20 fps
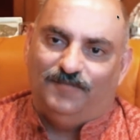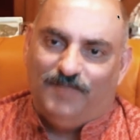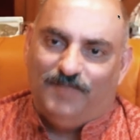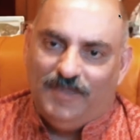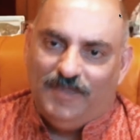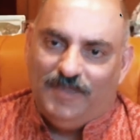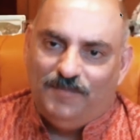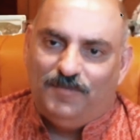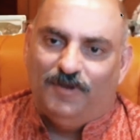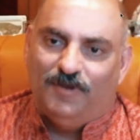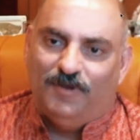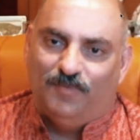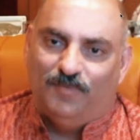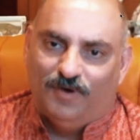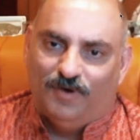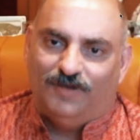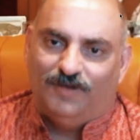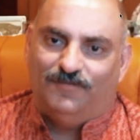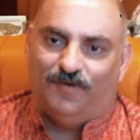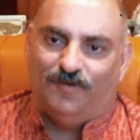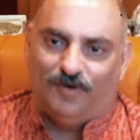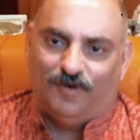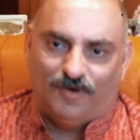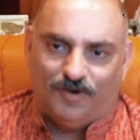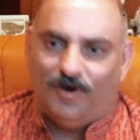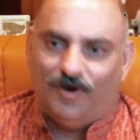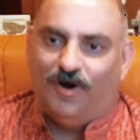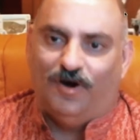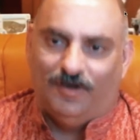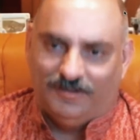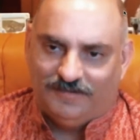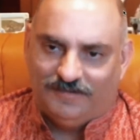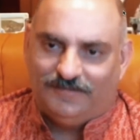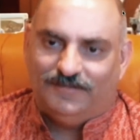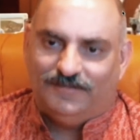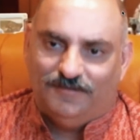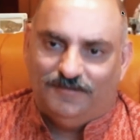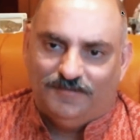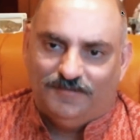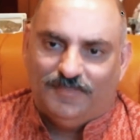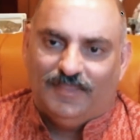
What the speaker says: People work for a cause.